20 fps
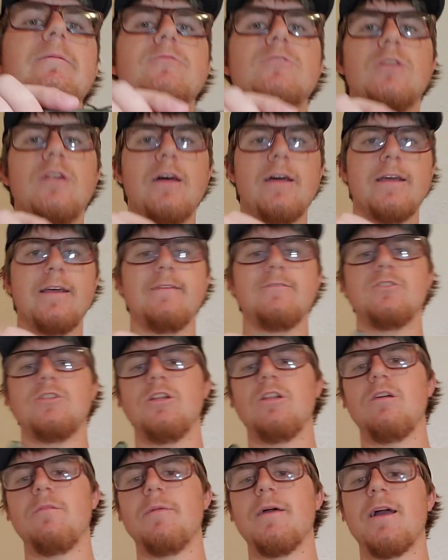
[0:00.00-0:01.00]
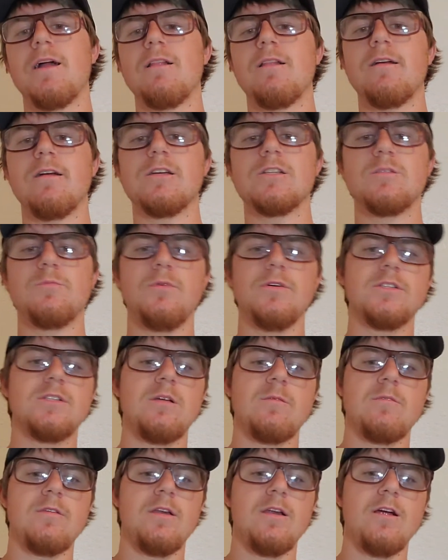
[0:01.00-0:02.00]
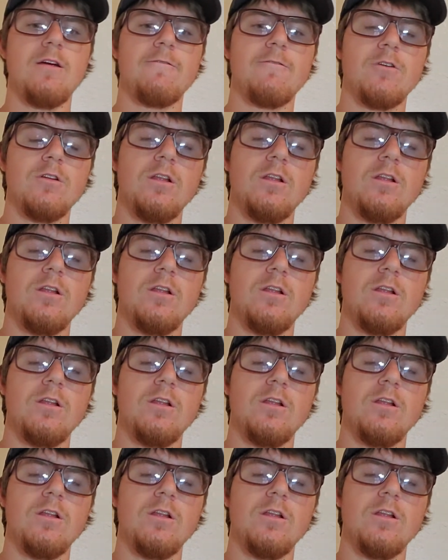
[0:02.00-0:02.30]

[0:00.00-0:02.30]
so that gives you a little bit of clearance to put something there for